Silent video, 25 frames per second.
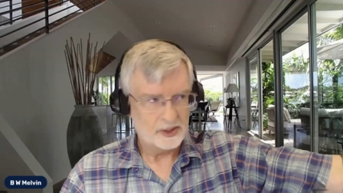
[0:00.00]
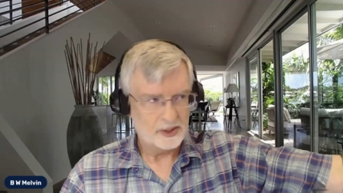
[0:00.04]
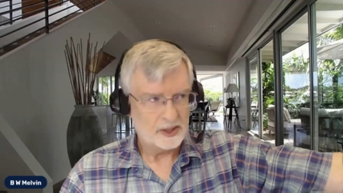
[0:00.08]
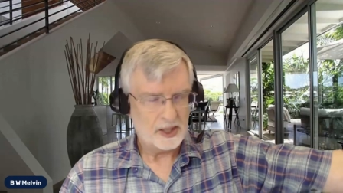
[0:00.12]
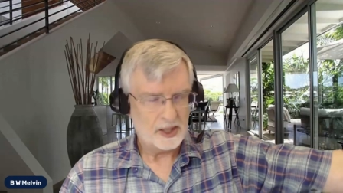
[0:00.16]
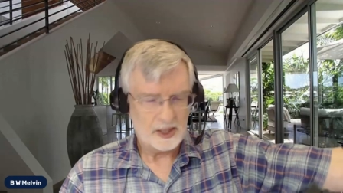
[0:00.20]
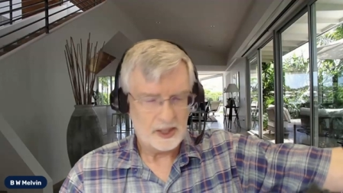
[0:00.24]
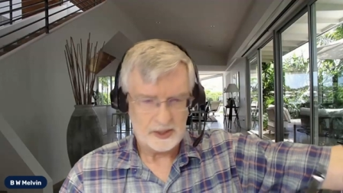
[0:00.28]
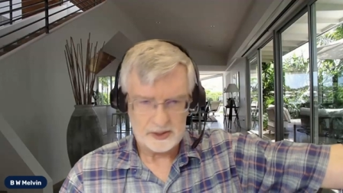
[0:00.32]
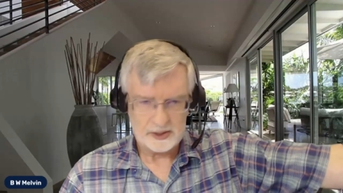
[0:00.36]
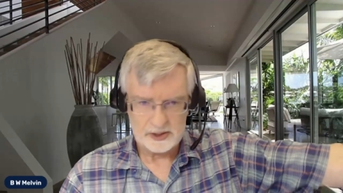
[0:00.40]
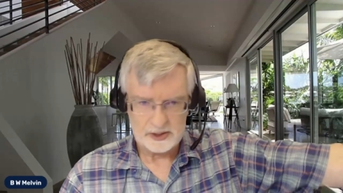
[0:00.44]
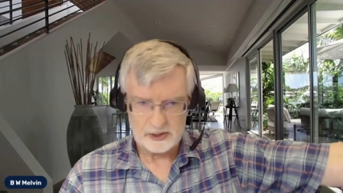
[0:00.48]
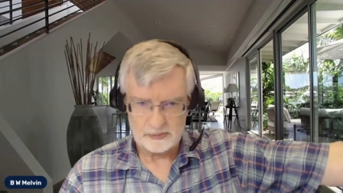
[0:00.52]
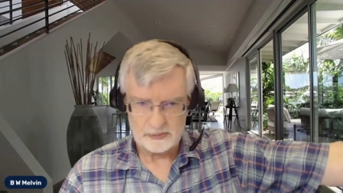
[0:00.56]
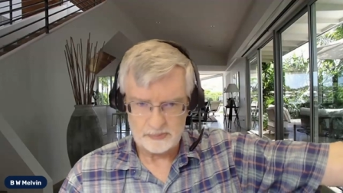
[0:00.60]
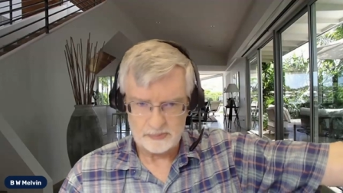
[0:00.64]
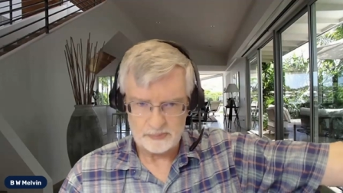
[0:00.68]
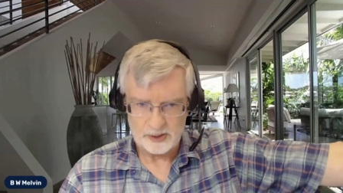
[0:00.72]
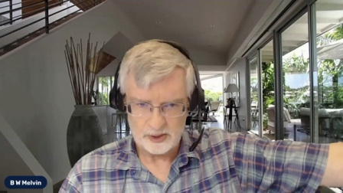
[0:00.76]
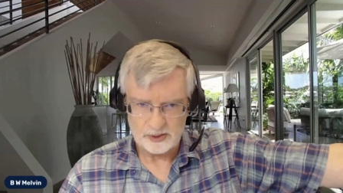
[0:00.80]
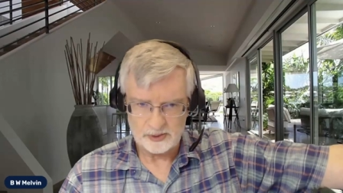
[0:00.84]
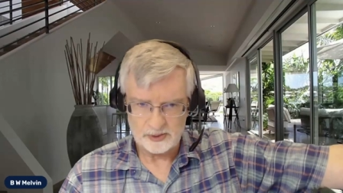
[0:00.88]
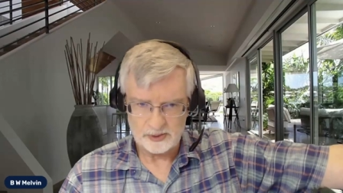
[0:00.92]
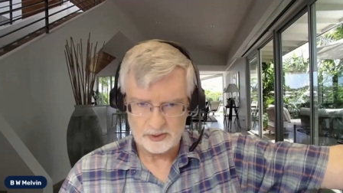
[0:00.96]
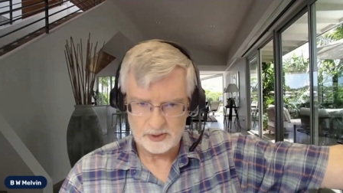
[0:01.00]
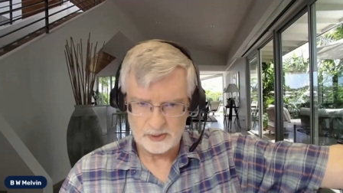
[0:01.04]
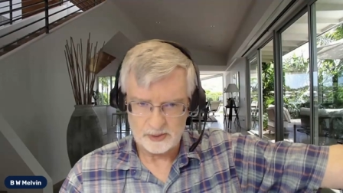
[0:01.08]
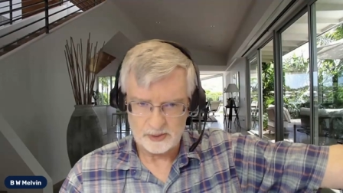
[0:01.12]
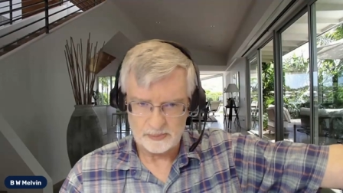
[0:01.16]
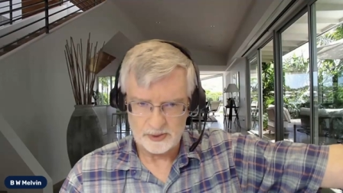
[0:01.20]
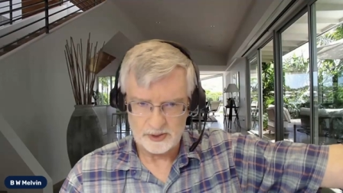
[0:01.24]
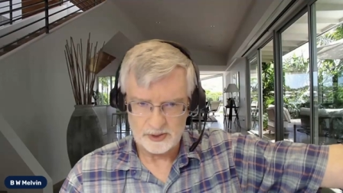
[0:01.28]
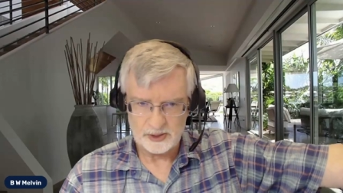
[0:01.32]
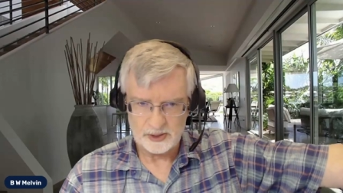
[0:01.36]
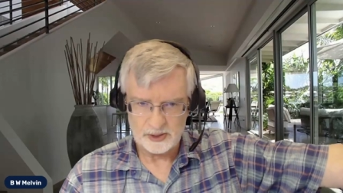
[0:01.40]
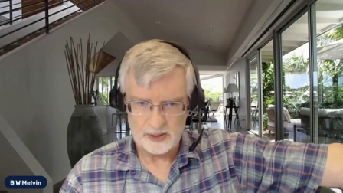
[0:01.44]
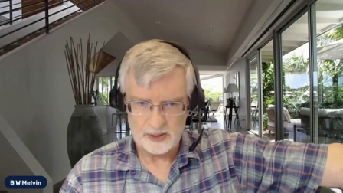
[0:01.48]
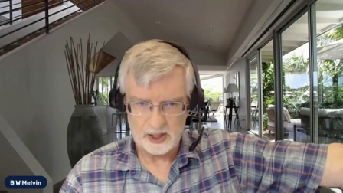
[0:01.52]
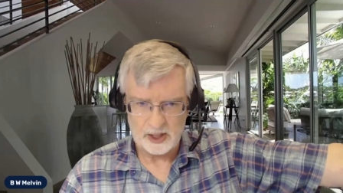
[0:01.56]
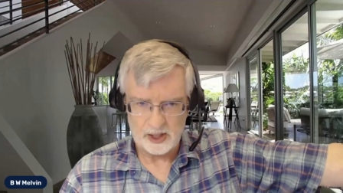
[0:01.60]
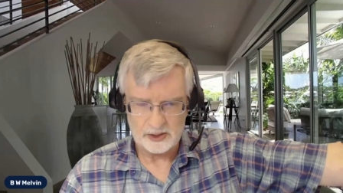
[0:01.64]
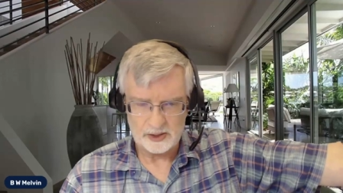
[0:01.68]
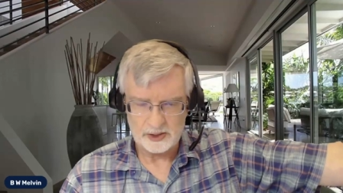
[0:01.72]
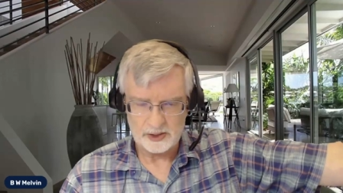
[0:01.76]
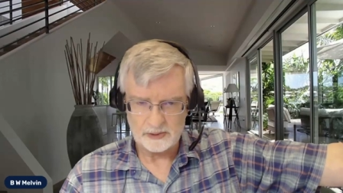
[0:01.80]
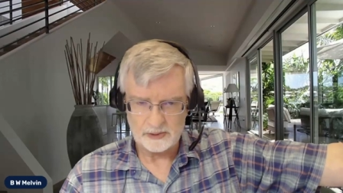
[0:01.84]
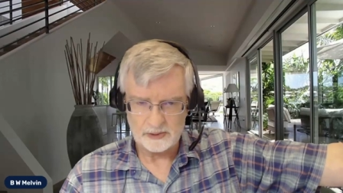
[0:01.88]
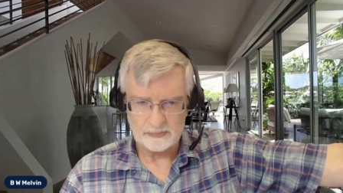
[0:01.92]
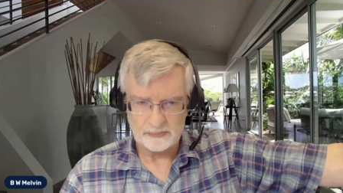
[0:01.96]
and expose the
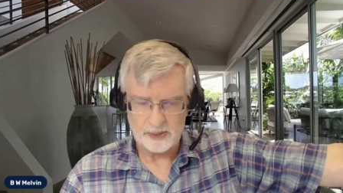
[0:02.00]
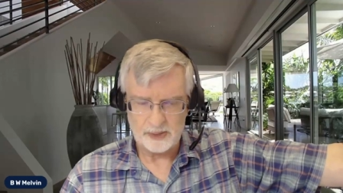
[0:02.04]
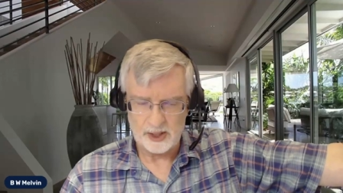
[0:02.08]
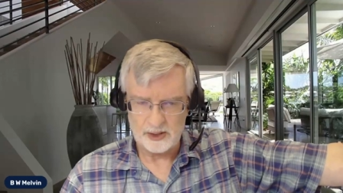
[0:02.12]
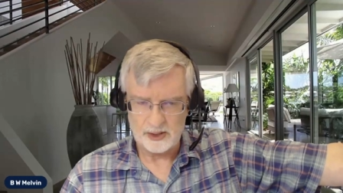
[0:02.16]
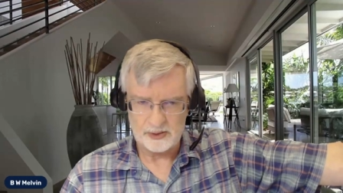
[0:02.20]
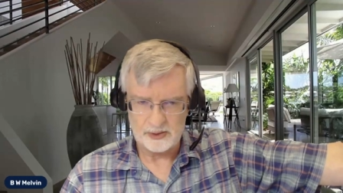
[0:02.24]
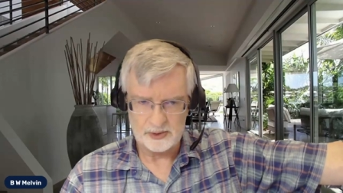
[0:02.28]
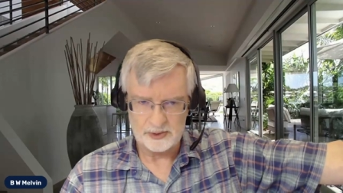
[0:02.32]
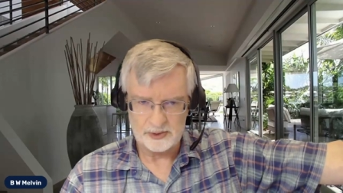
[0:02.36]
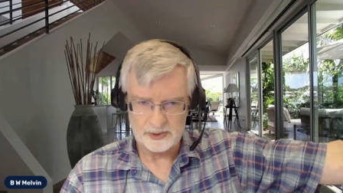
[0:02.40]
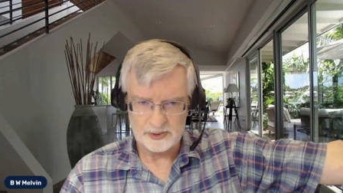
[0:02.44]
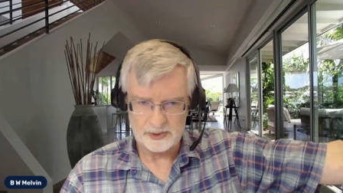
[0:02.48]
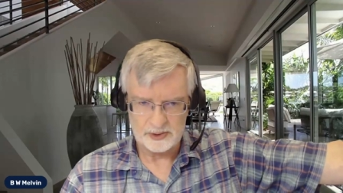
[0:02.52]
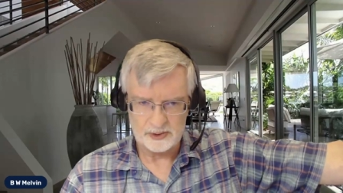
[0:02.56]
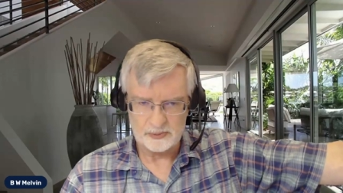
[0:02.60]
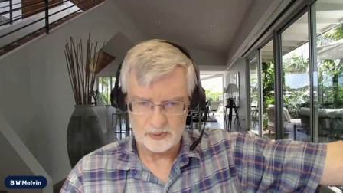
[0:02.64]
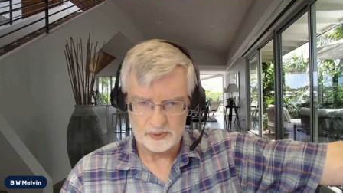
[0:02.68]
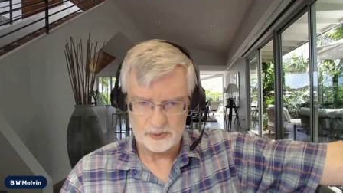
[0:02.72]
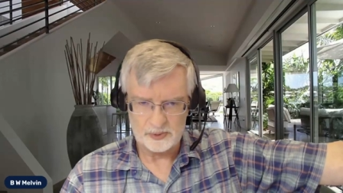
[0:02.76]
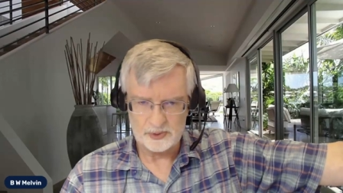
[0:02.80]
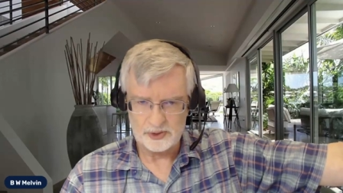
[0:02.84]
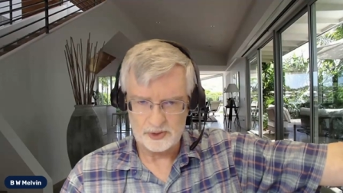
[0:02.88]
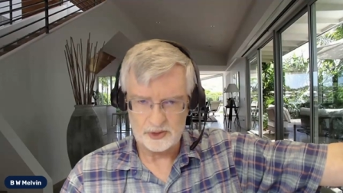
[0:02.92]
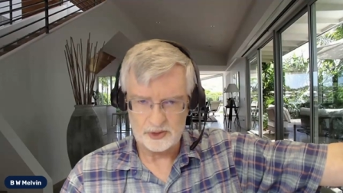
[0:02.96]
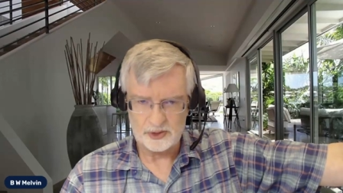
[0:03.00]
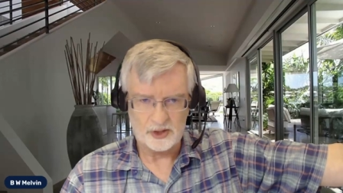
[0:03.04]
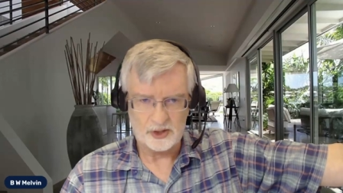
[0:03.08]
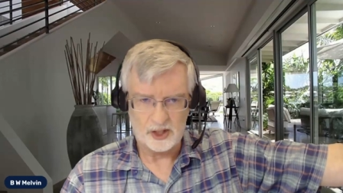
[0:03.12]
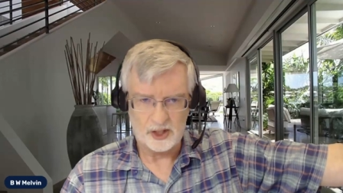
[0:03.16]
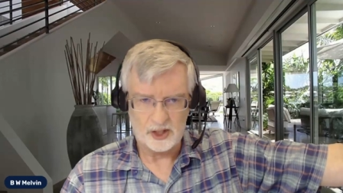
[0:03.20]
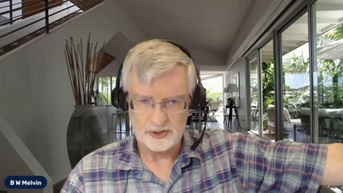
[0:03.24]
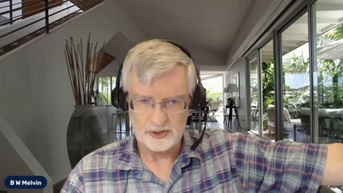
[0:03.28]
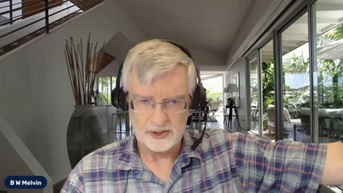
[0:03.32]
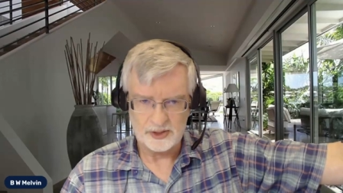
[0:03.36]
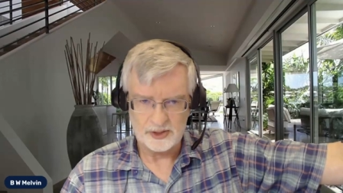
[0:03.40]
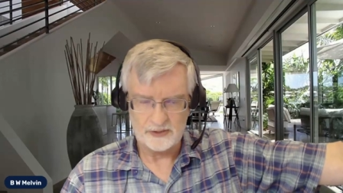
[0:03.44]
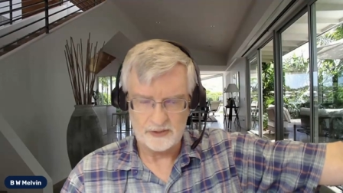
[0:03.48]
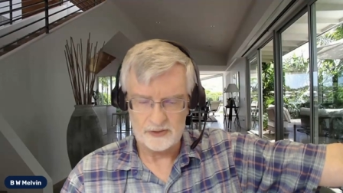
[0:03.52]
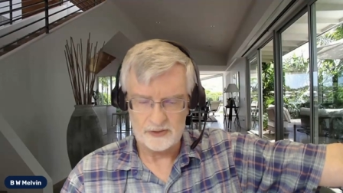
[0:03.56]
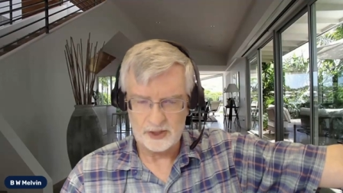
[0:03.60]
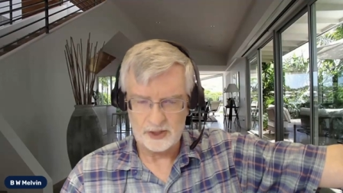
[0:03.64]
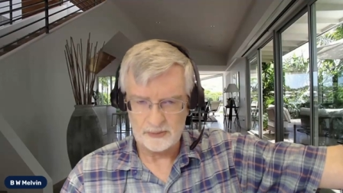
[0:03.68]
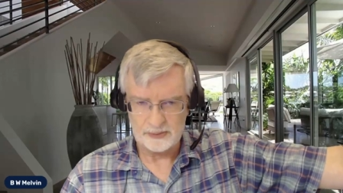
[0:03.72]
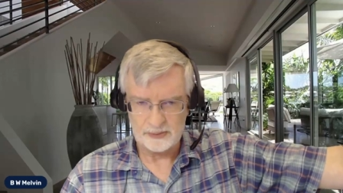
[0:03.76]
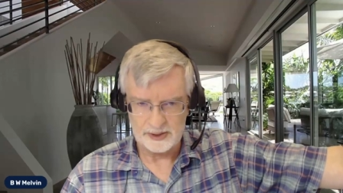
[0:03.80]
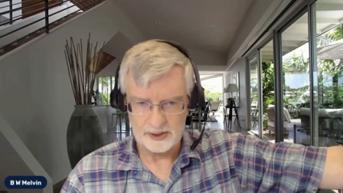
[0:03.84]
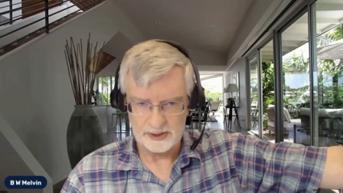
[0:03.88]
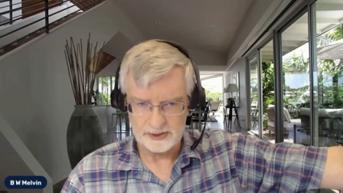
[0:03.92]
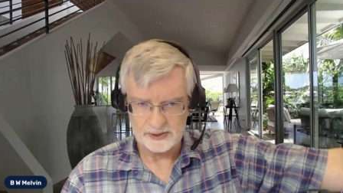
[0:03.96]
principalities and powers and rulers of darkness in heavenly
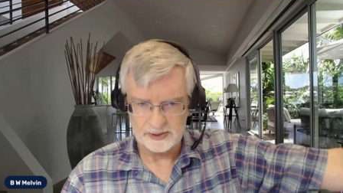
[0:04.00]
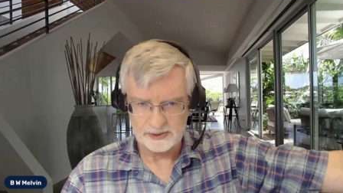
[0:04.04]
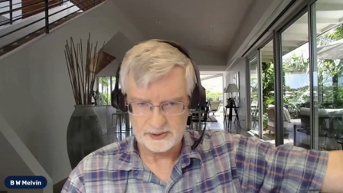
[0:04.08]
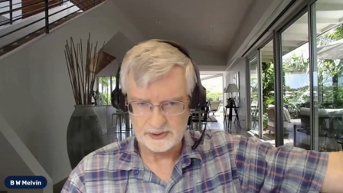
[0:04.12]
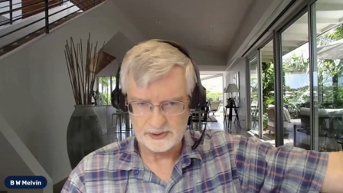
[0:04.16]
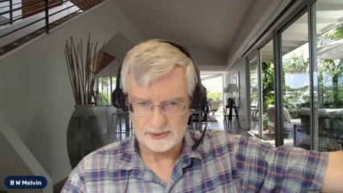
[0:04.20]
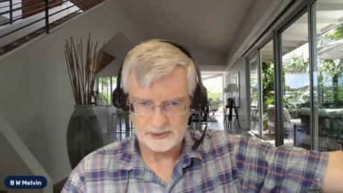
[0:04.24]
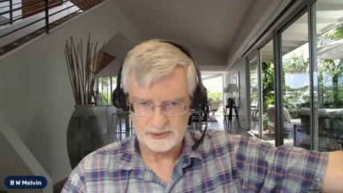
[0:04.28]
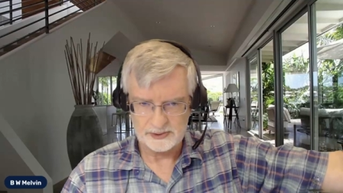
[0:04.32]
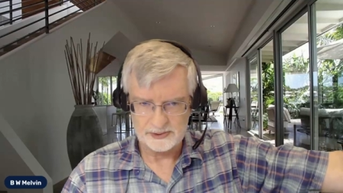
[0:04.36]
places.